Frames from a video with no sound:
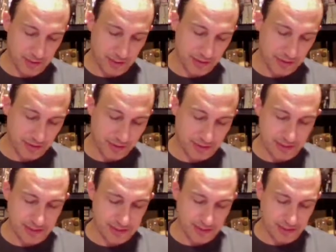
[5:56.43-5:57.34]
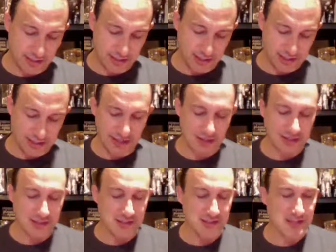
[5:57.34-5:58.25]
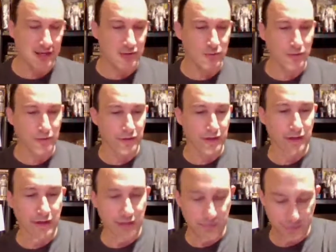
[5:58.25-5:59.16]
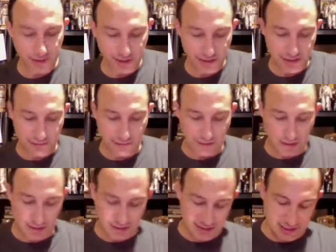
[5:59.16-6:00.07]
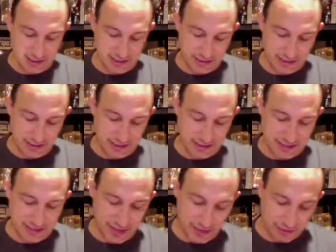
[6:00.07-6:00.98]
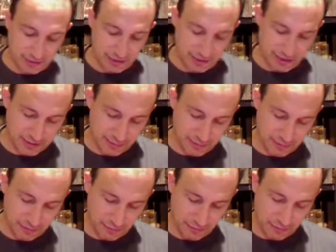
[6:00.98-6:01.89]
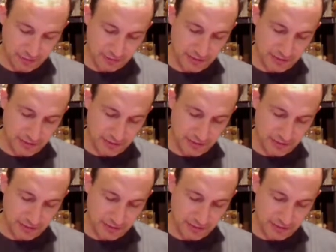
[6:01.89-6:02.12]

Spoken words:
It's a It's nice. It's got a cool thing on it. What I just realized now that I did not realize before,